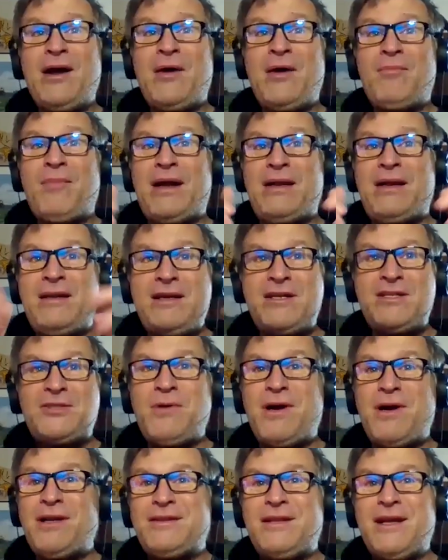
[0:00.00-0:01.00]
My niece yeah.
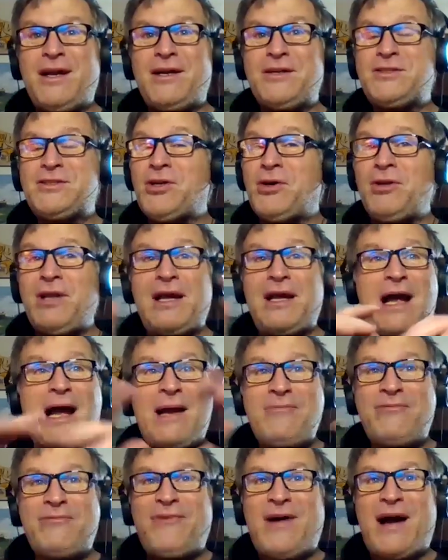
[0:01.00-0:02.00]
went there, so like
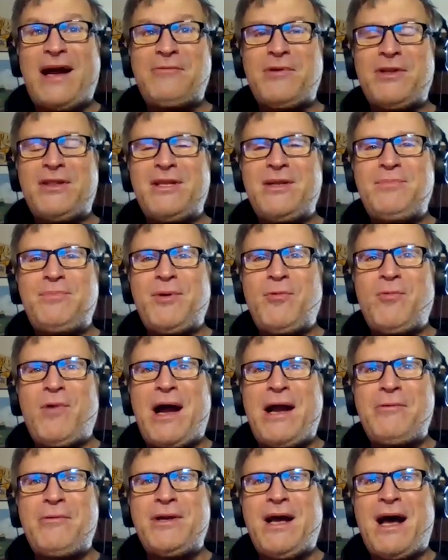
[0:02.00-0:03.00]
I'm fine with it. But
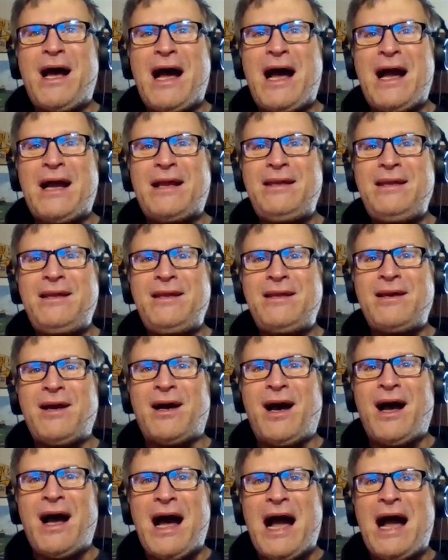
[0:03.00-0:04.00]
why would a hockey
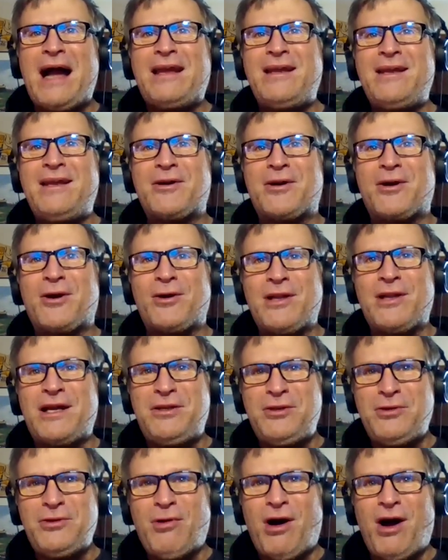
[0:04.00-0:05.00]
a hockey girl like
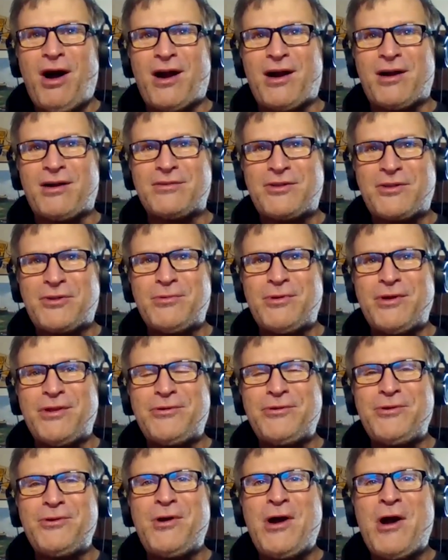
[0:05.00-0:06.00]
you are through and
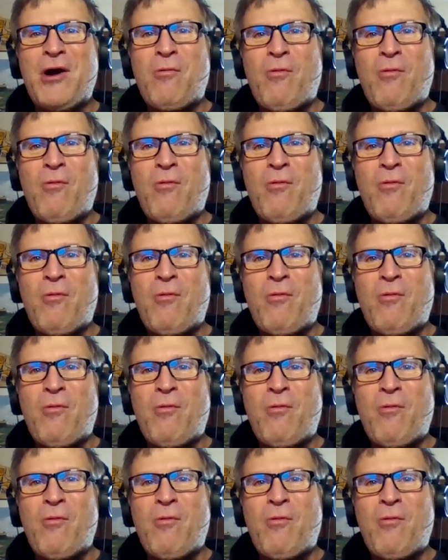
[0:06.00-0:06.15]
through?